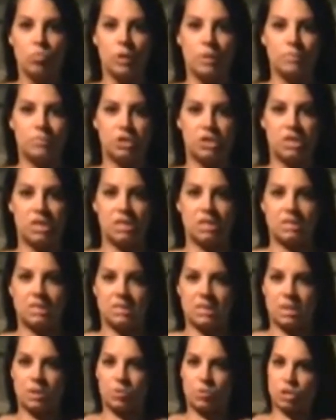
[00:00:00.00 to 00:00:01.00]
ripped
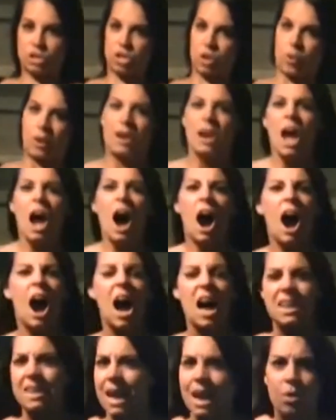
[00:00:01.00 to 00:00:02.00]
jeans skin was showing,
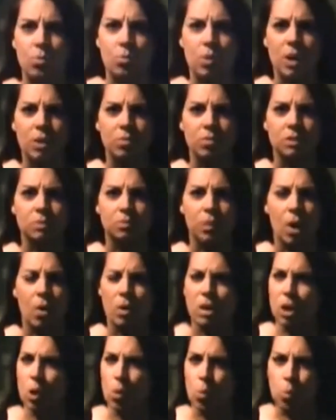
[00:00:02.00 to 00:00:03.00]
hot night wind was
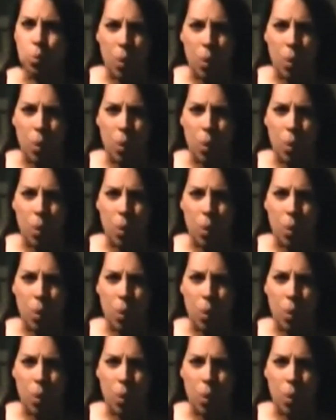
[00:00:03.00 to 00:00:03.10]
blowing.